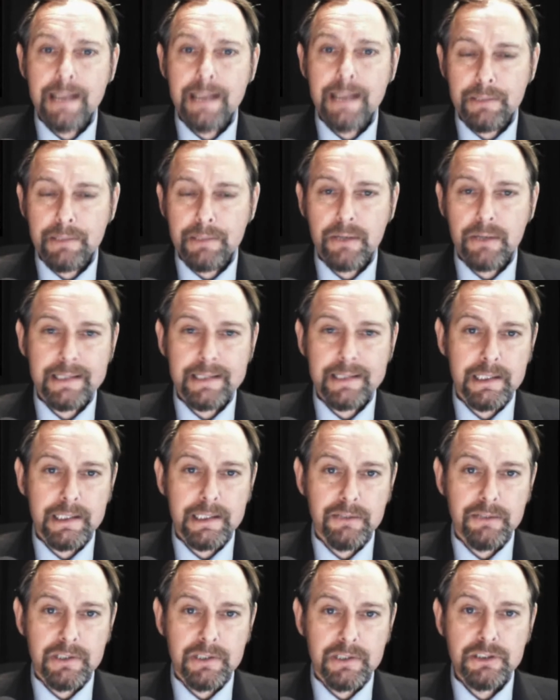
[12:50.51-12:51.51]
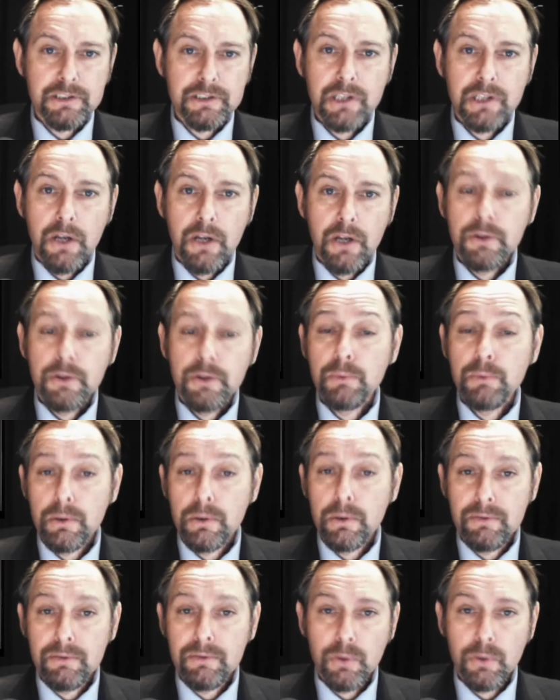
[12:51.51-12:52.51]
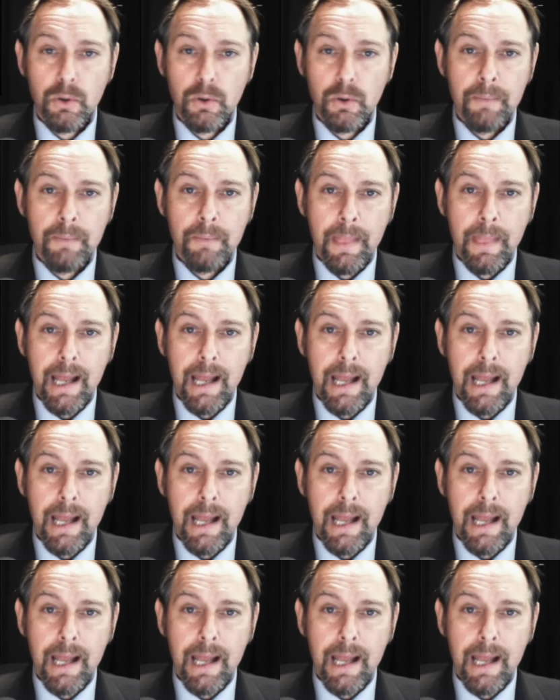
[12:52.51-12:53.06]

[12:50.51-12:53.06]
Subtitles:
democratic governance, the rule of law,